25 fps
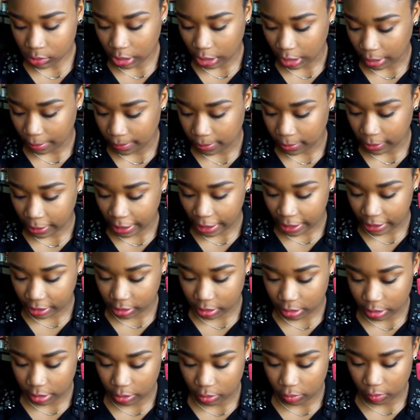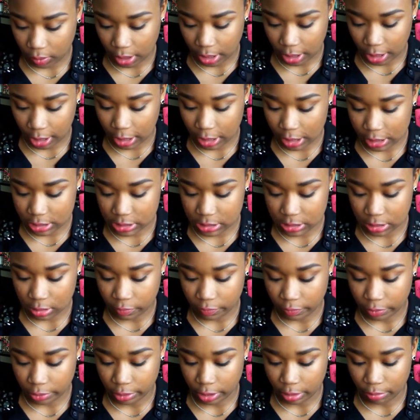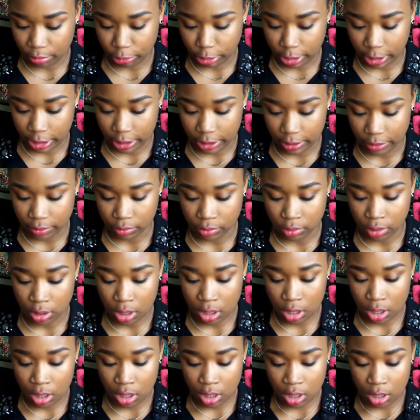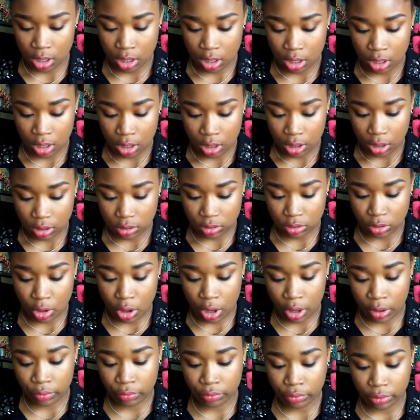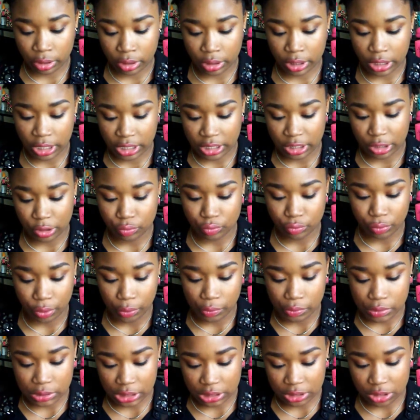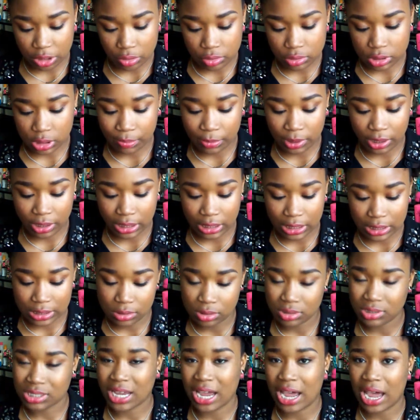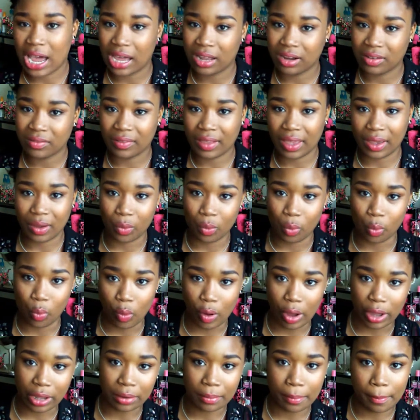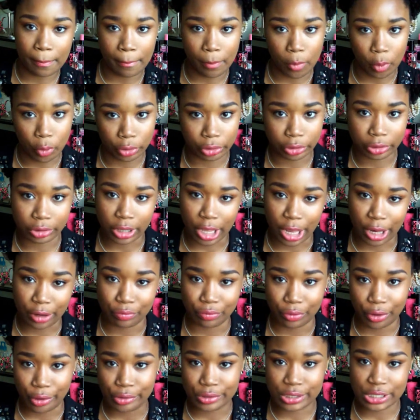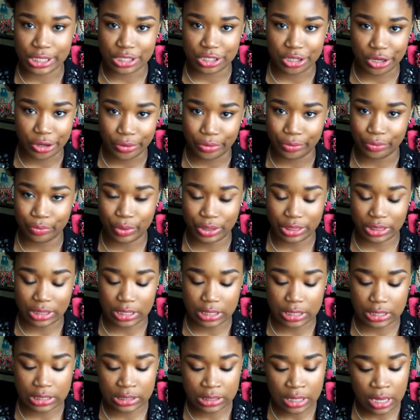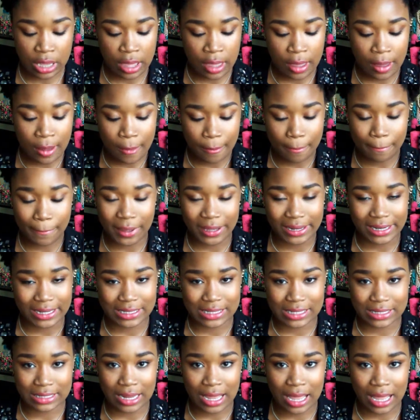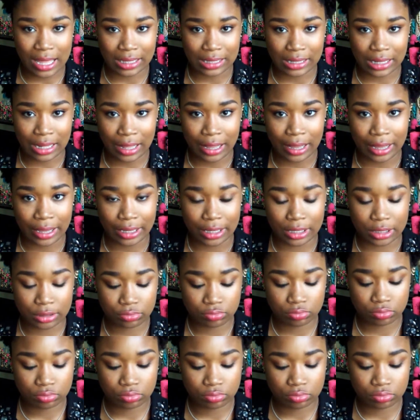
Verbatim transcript: a black, a gray, a silver, a brown, not really any rosy tones. I mean, I guess there's kind of like one borderline rosy tone with this, but it's not like